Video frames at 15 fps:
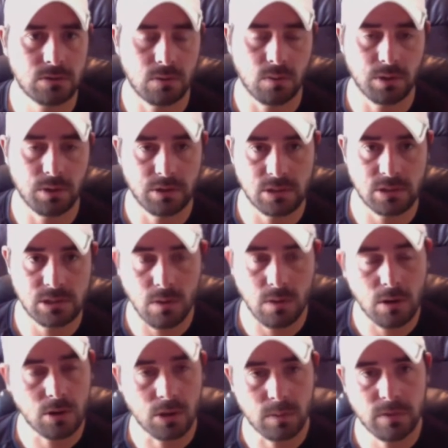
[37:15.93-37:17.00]
or with a
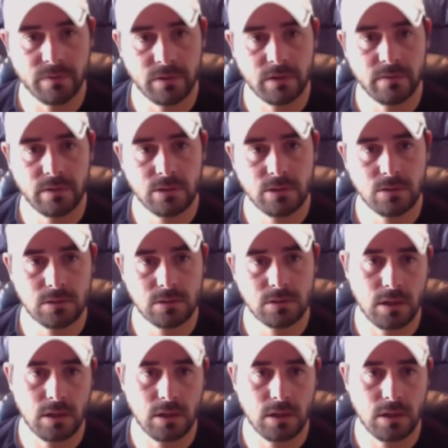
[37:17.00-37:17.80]
small group of individuals,